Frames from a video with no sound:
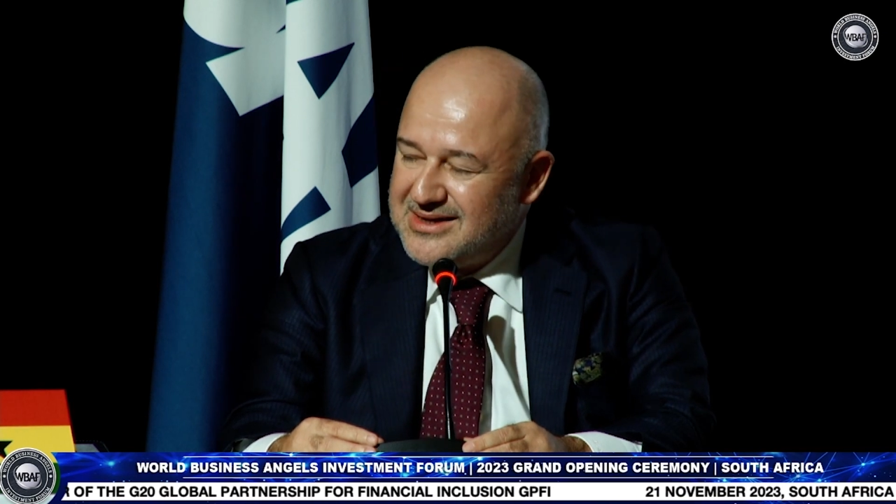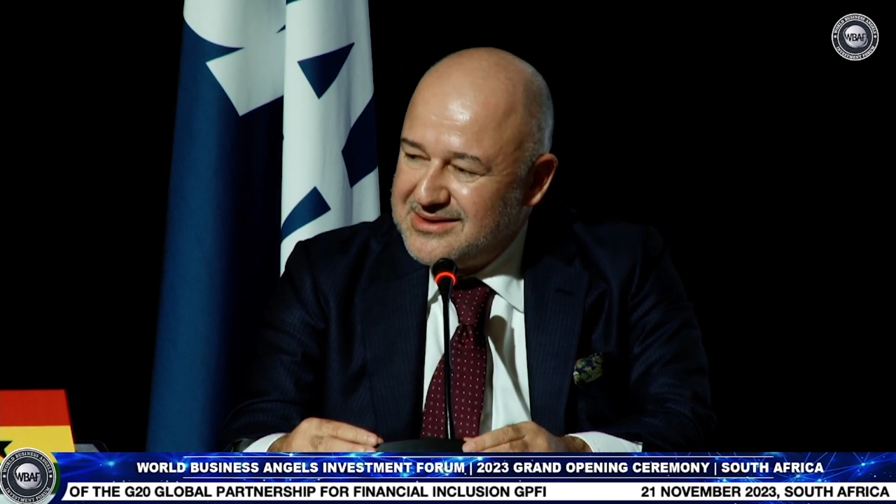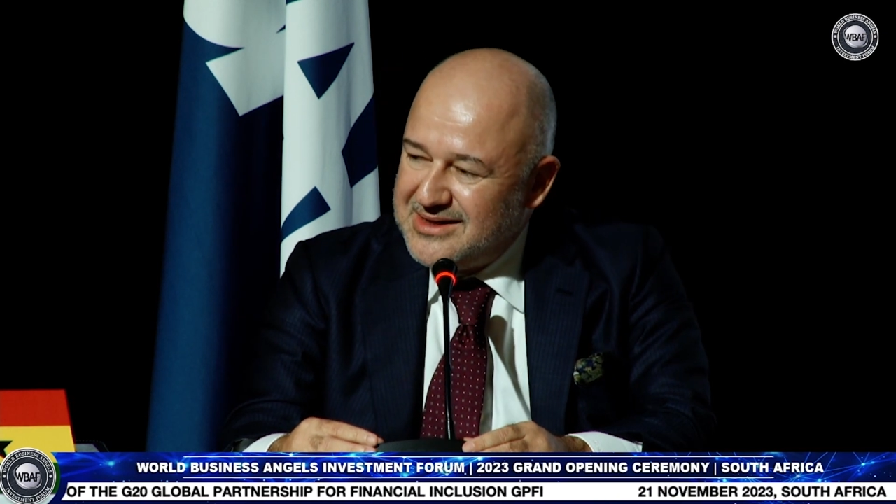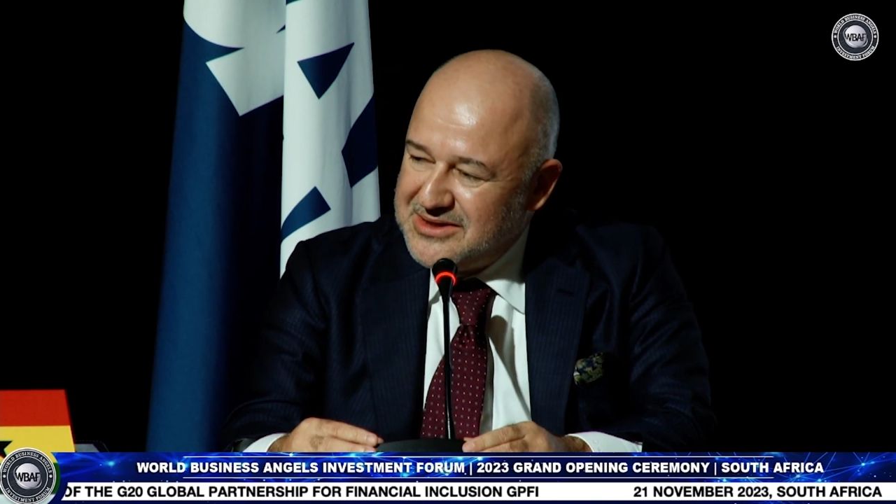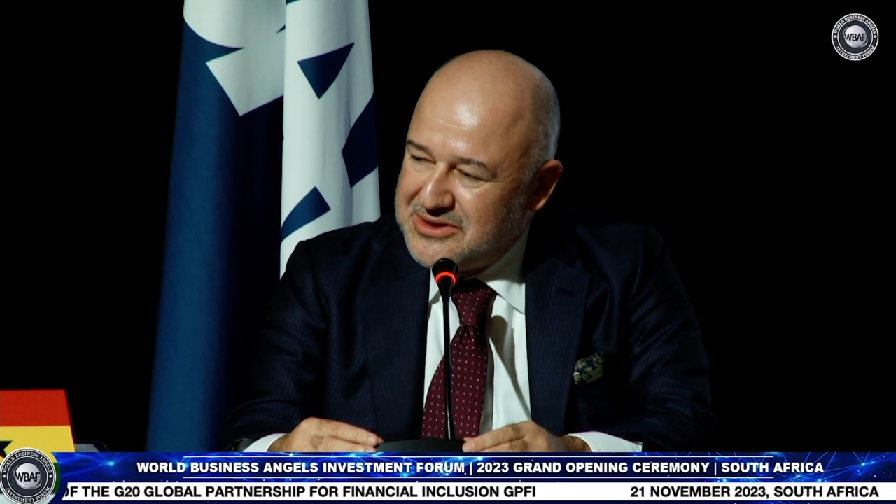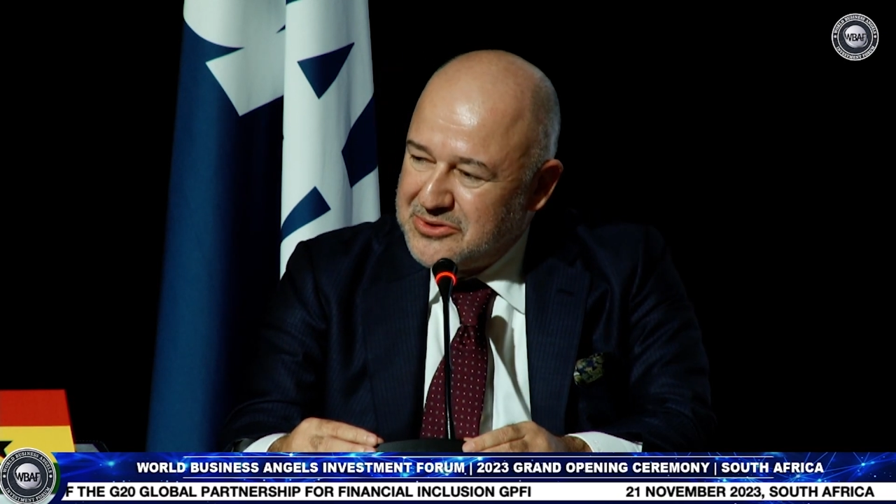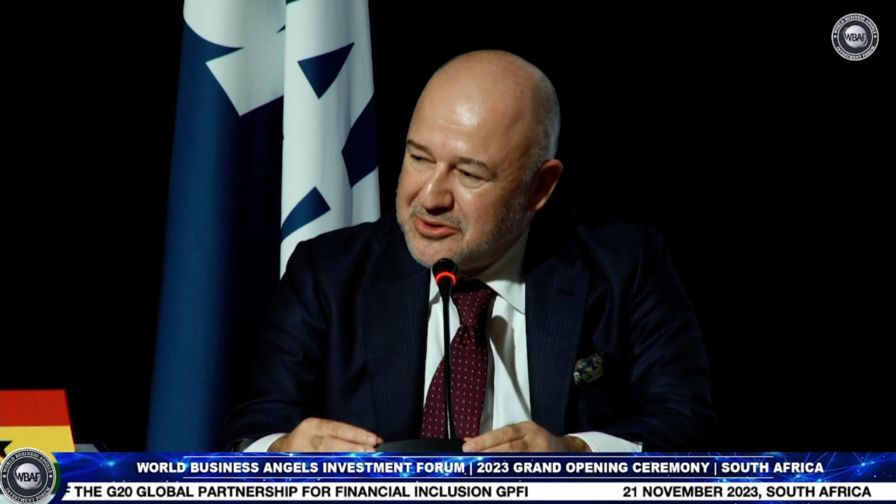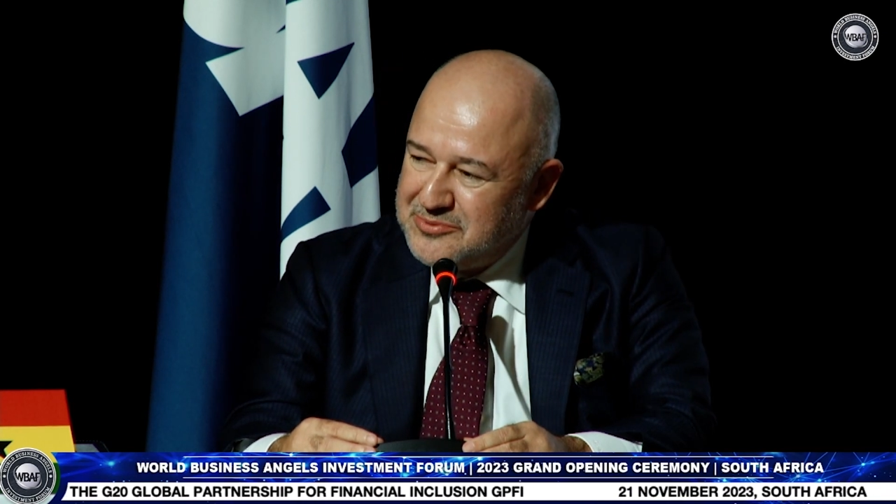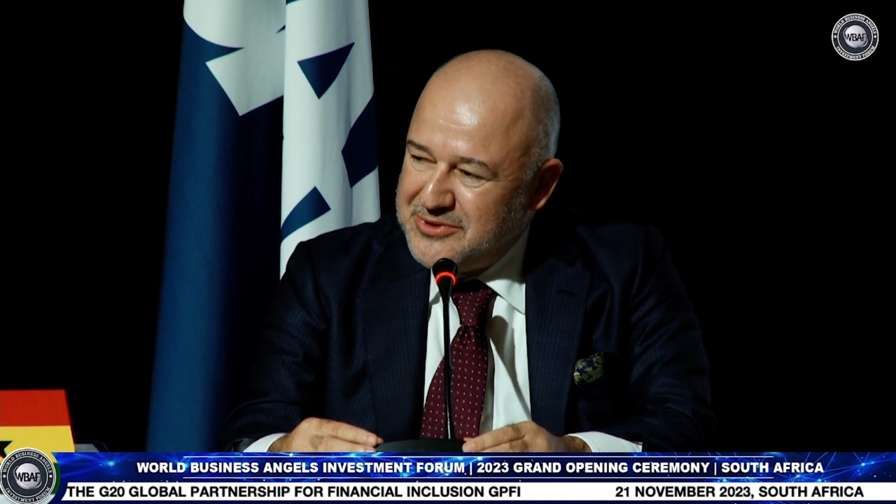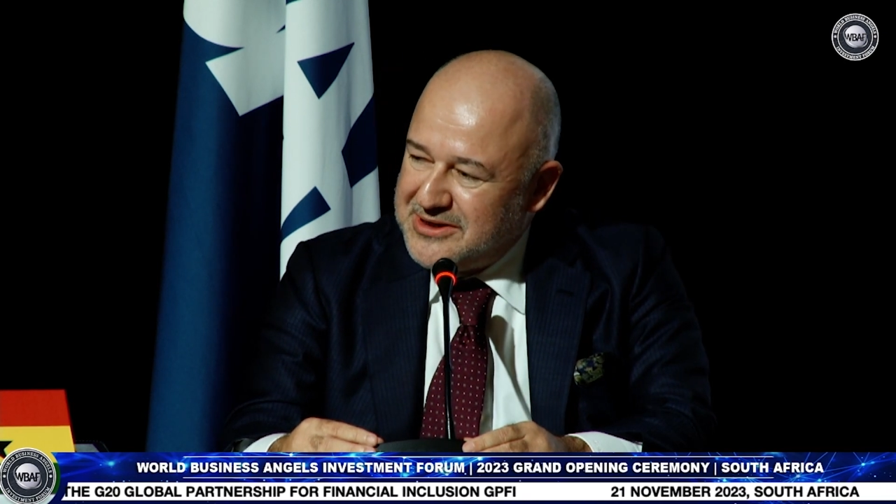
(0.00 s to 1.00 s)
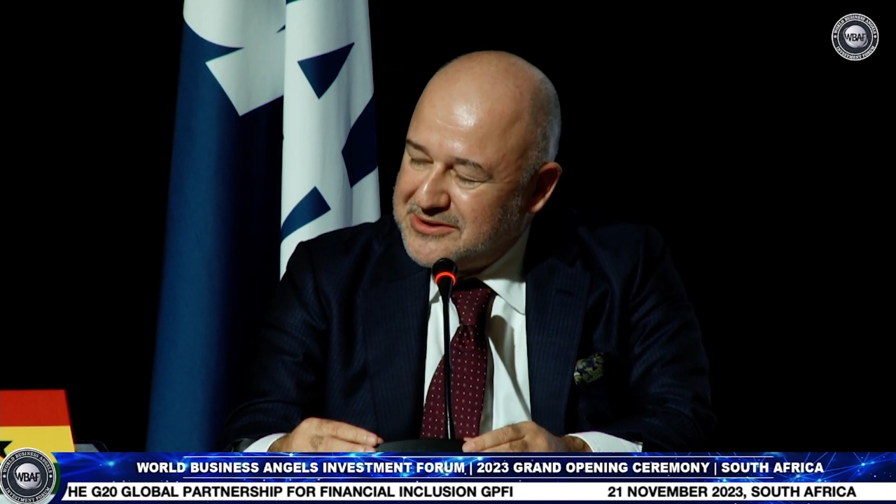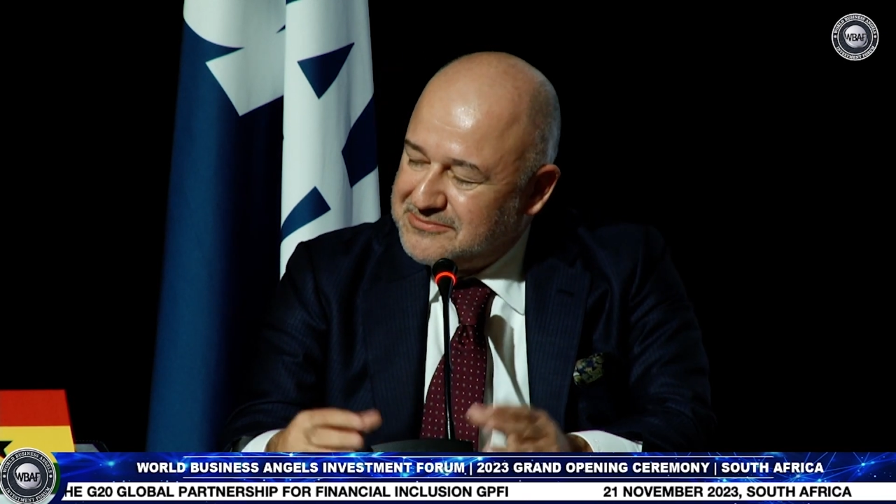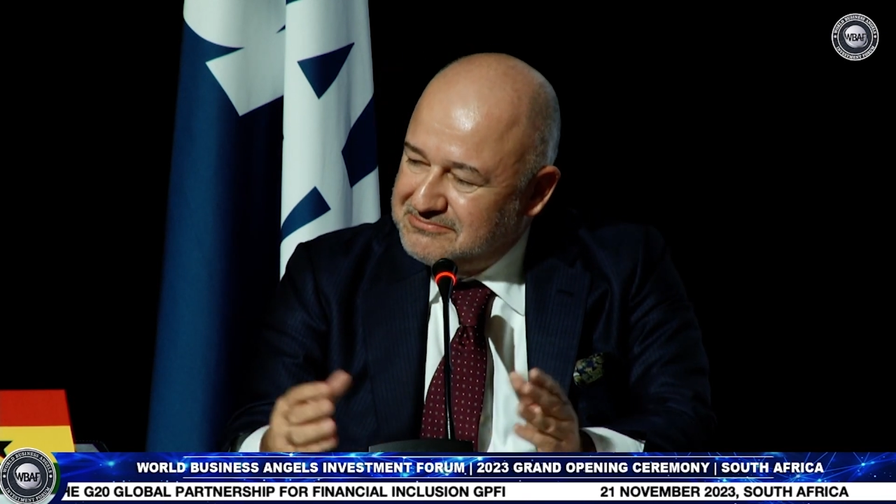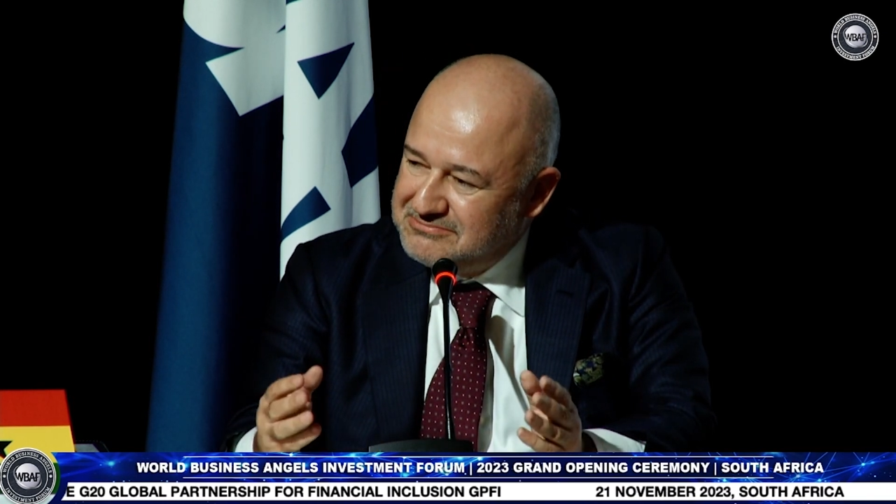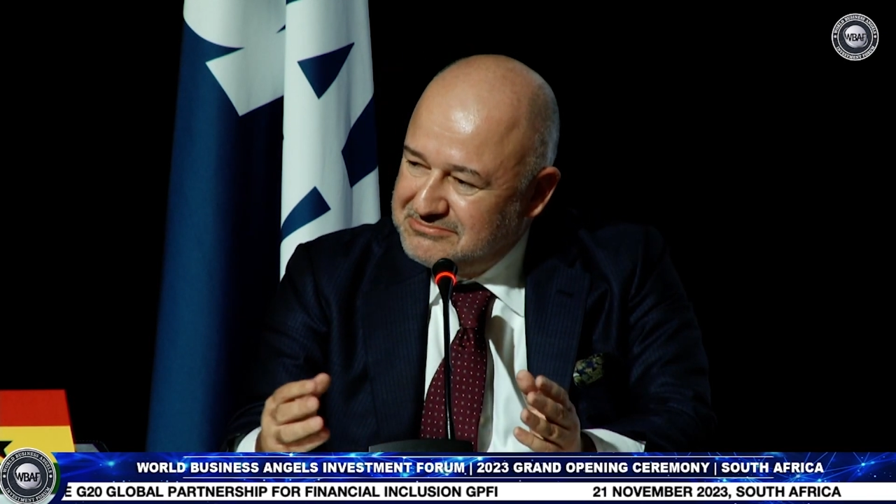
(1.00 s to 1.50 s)
Then he called me and,
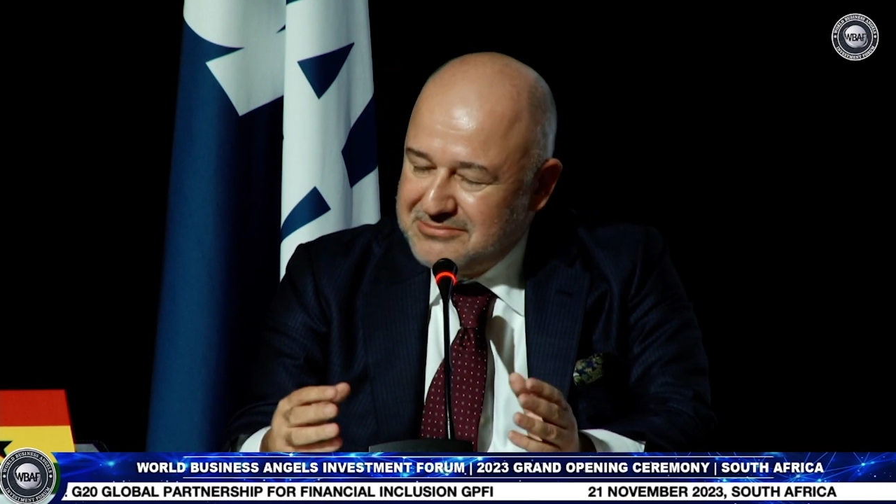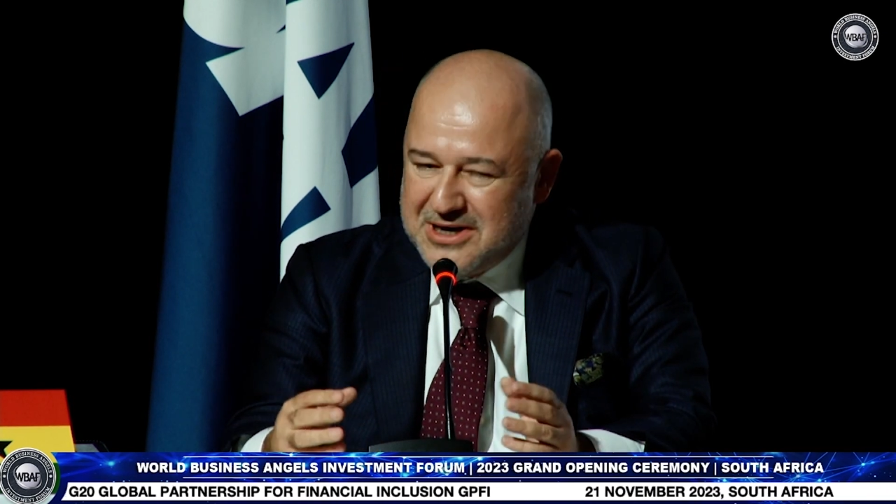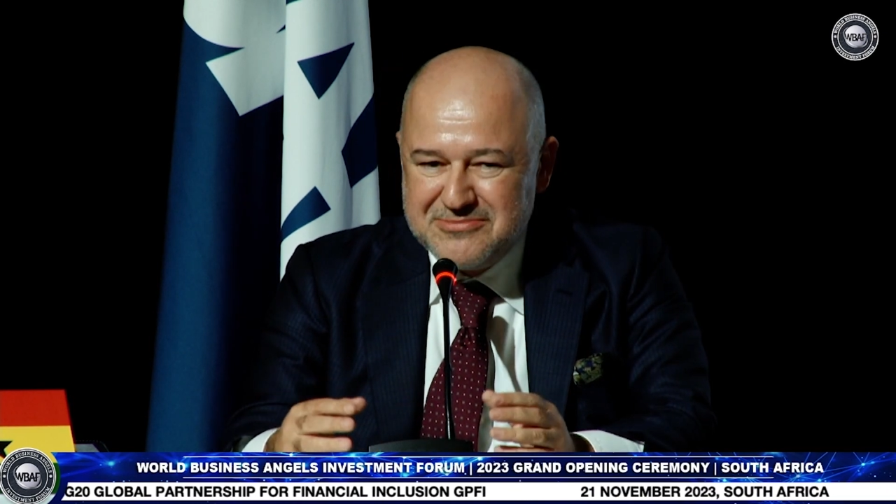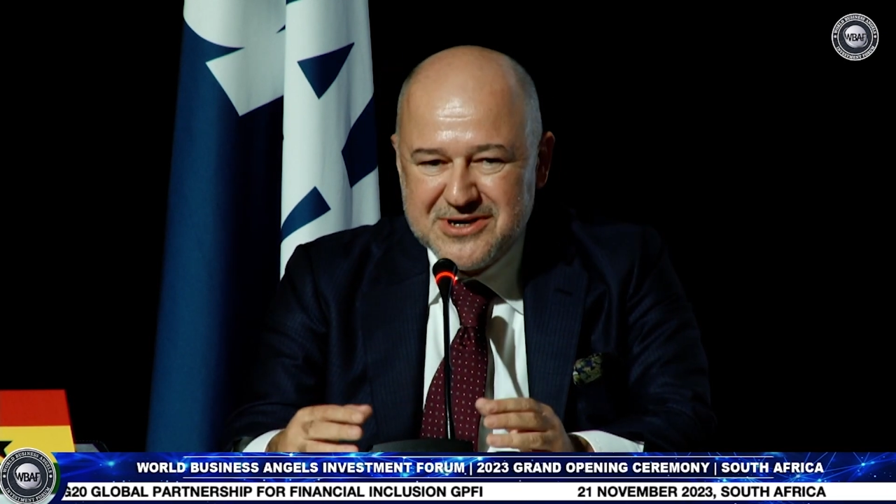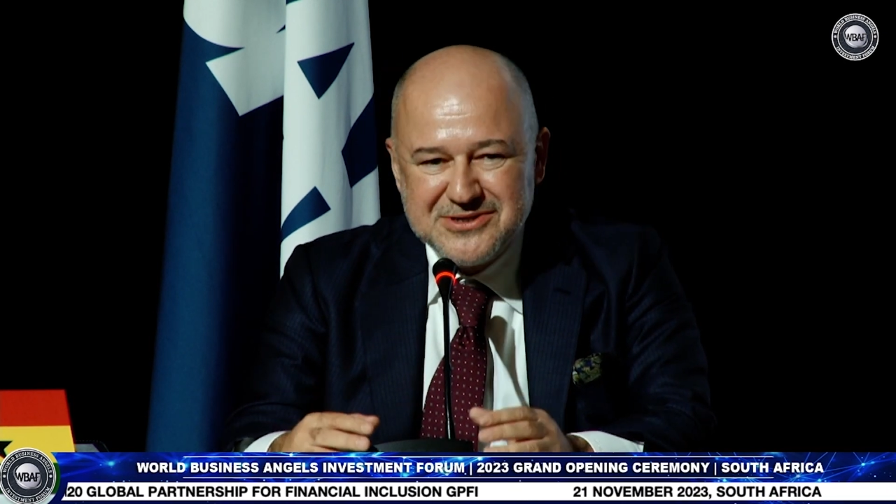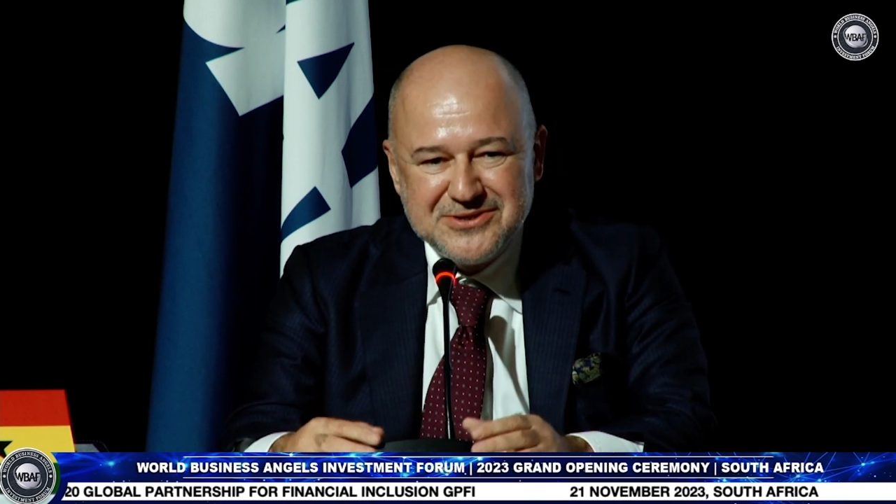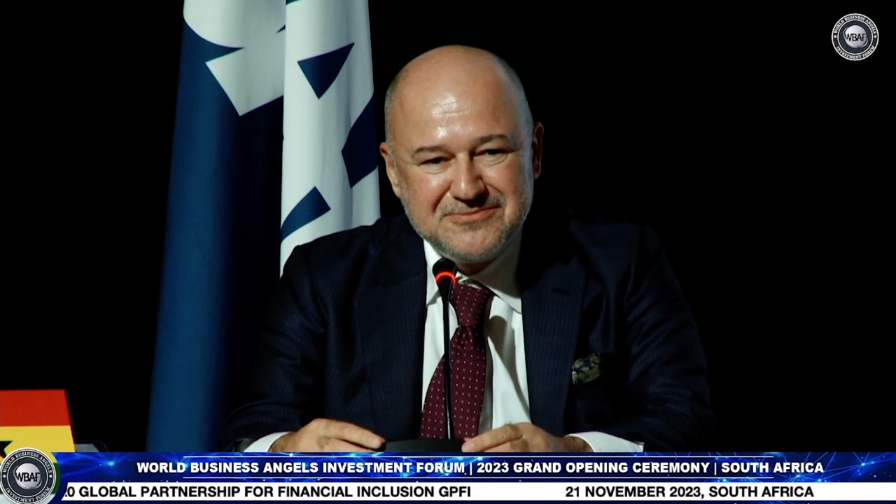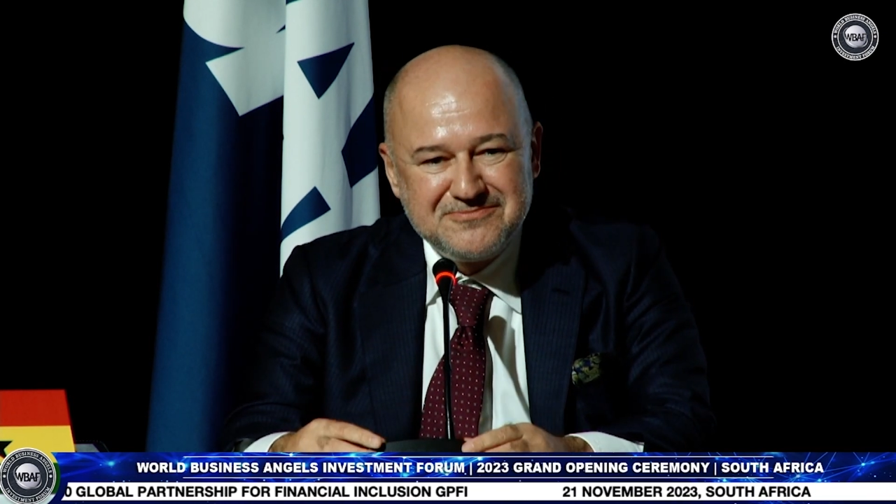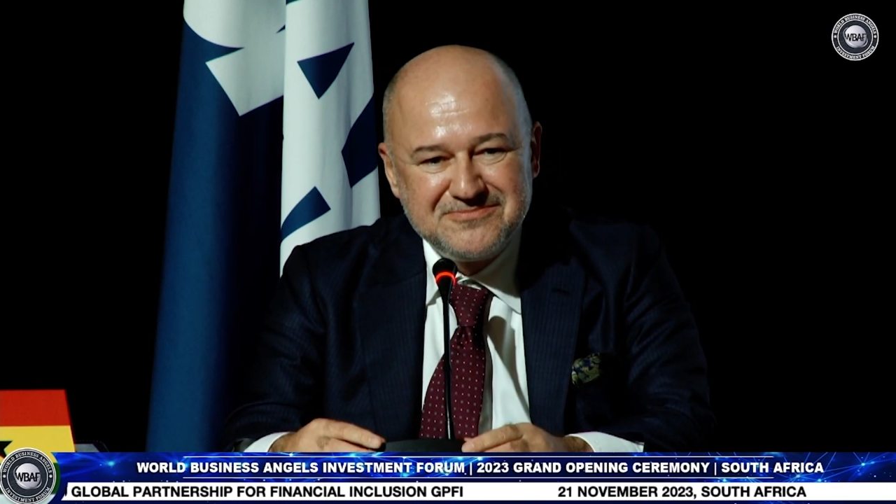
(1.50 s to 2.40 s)
Baybars,